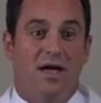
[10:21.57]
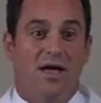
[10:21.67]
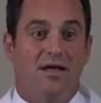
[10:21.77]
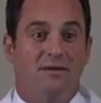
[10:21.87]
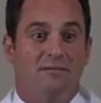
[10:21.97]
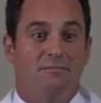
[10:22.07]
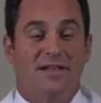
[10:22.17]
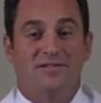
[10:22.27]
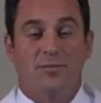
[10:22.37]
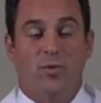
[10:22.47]
and
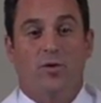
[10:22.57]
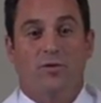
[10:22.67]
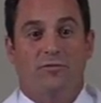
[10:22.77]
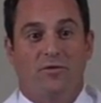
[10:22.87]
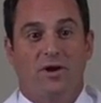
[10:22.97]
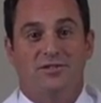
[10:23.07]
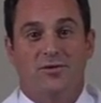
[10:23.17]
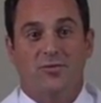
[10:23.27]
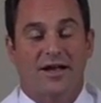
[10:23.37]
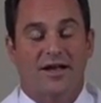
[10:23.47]
that's important for us
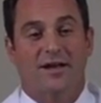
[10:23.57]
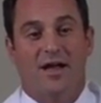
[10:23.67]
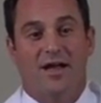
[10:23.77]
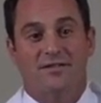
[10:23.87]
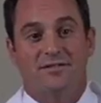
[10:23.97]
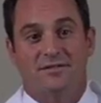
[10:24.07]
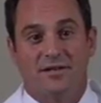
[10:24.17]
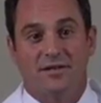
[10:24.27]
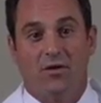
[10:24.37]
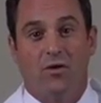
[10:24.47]
to recognize
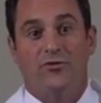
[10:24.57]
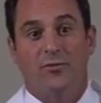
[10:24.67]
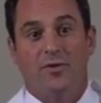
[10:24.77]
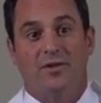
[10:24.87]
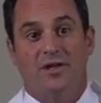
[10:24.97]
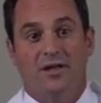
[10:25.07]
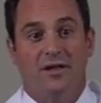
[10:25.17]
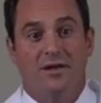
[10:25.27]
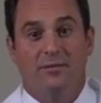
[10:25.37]
and ultimately